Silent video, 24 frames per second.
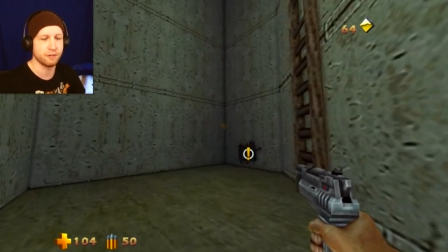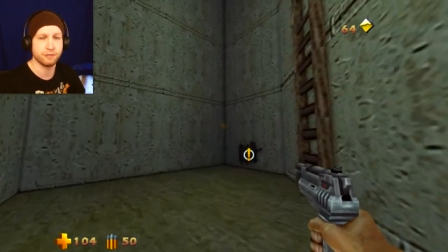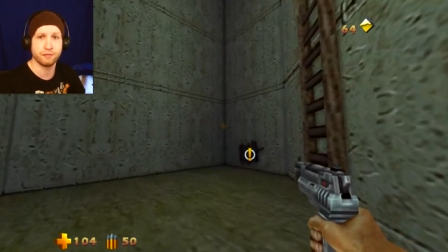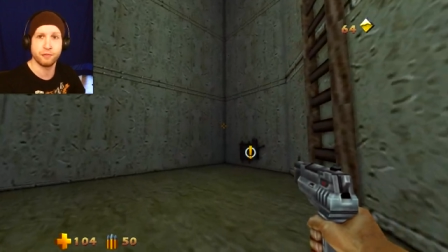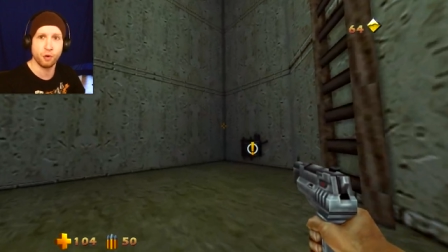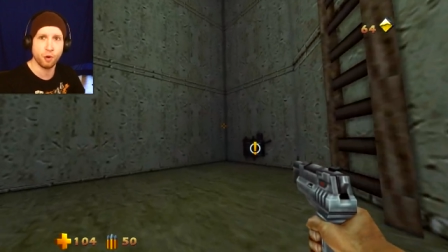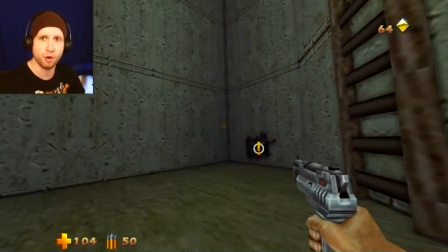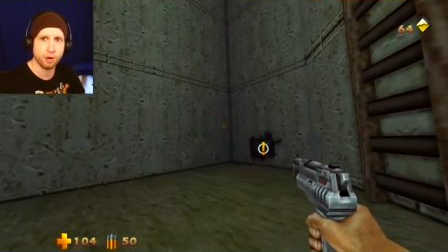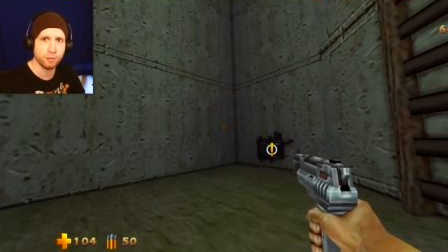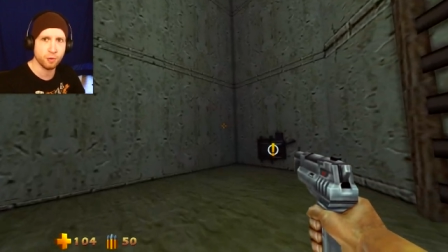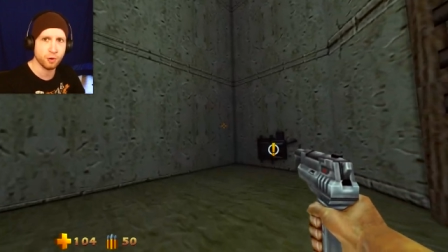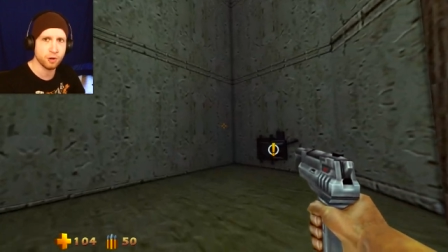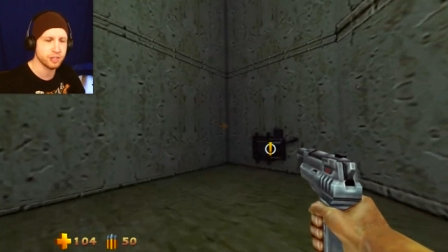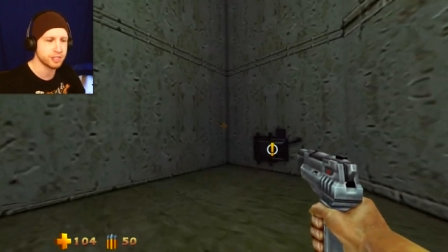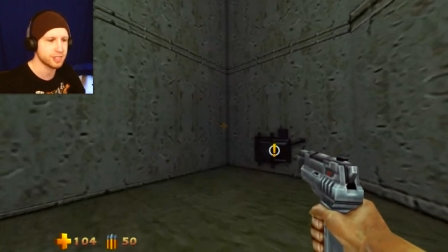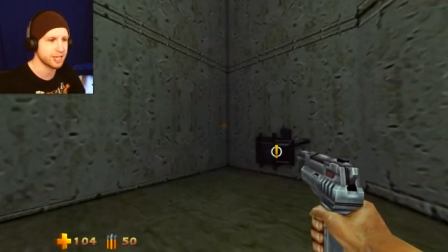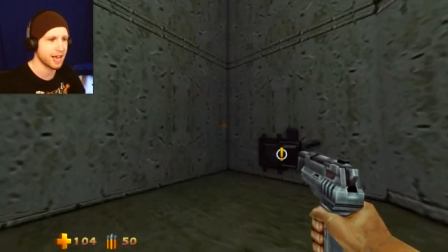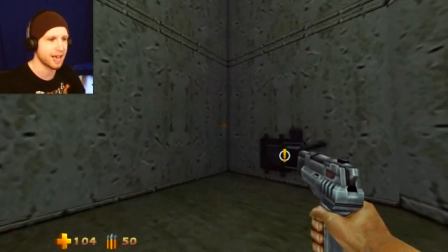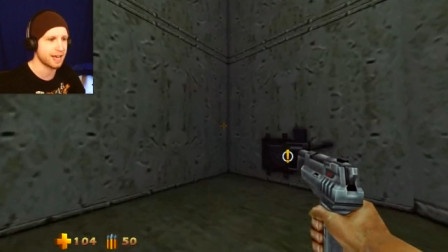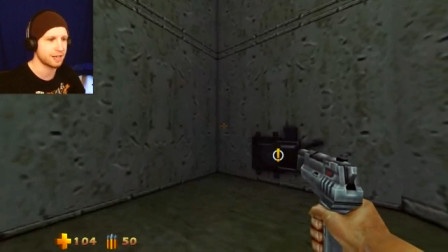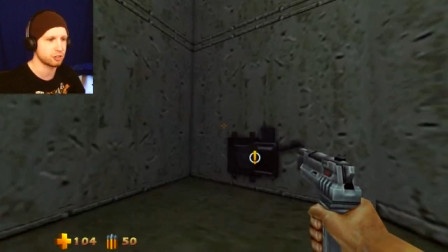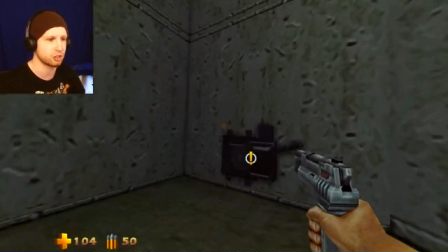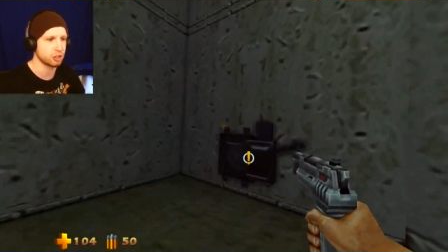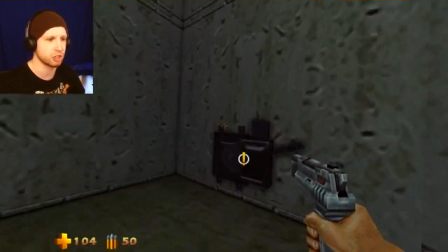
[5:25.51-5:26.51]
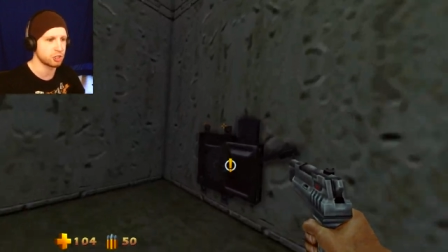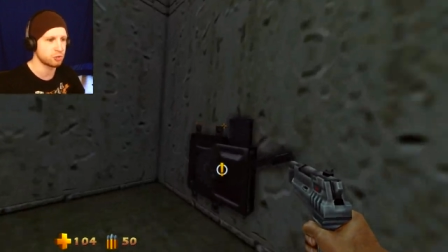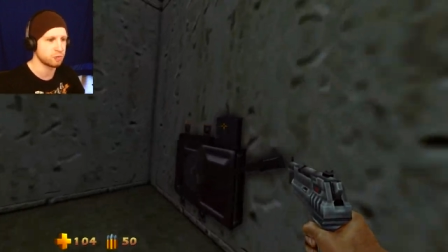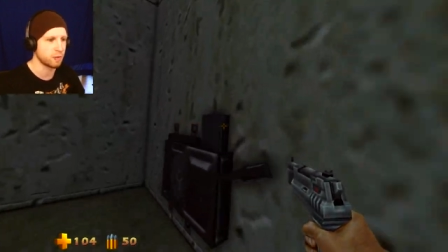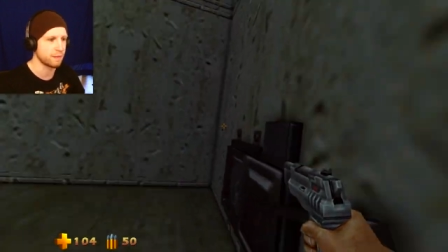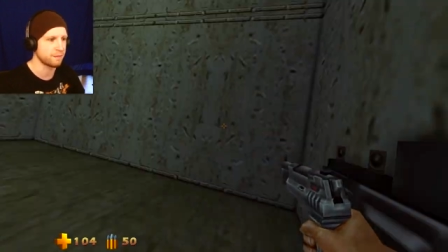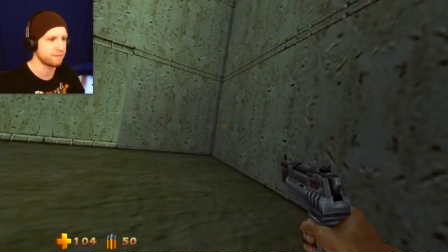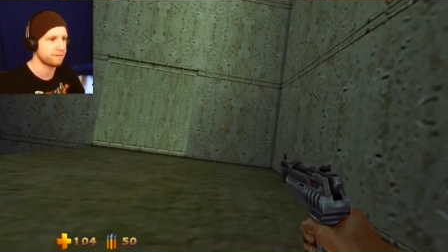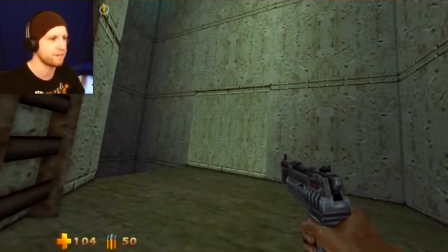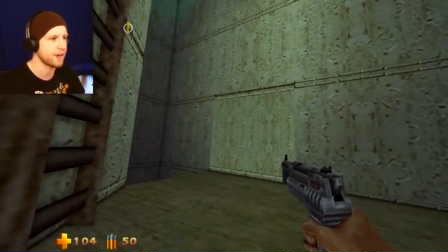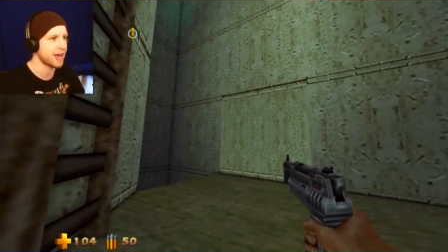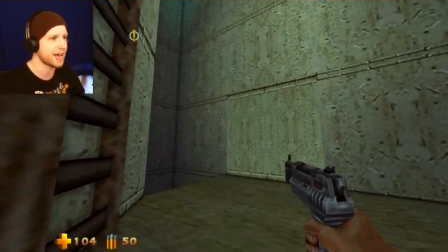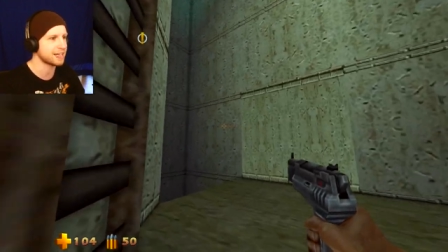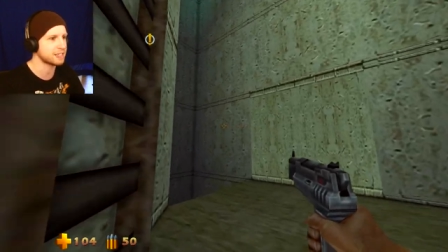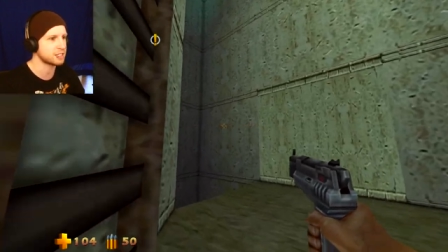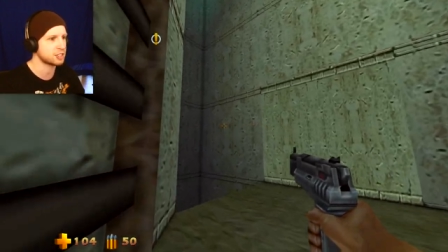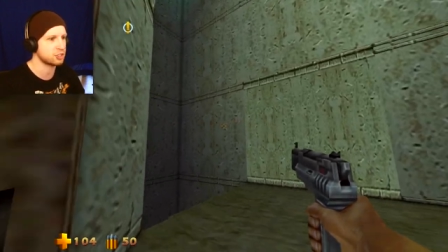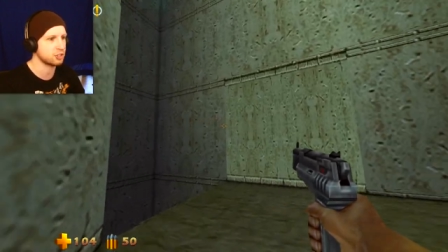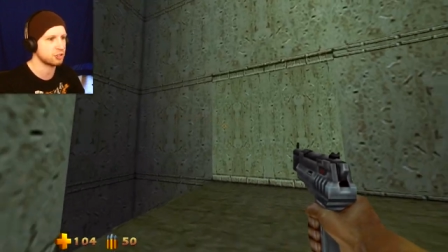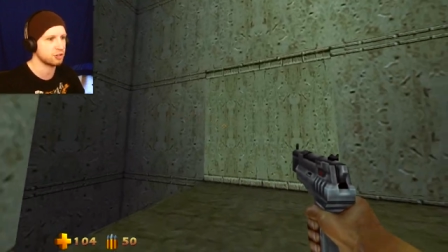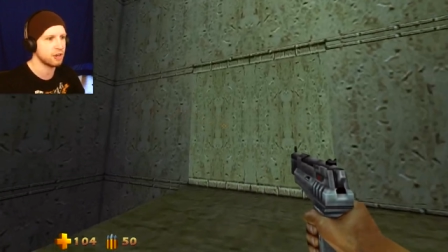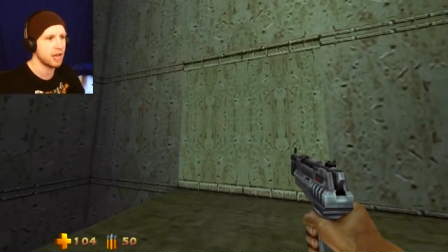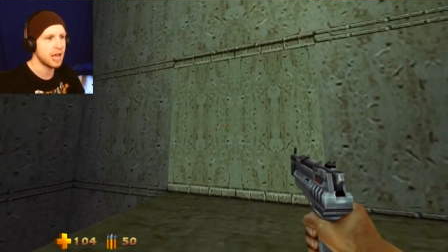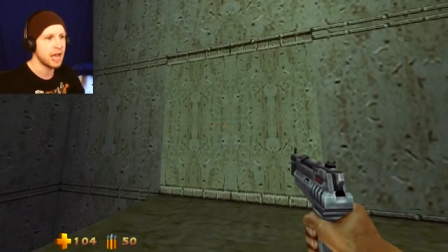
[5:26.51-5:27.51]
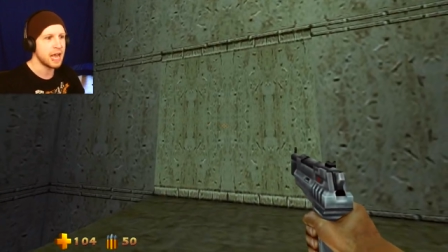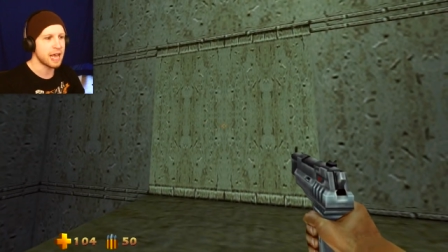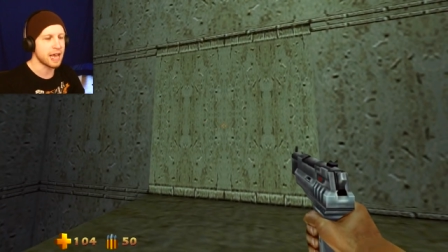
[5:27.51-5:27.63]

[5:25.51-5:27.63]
forward to actually swim faster.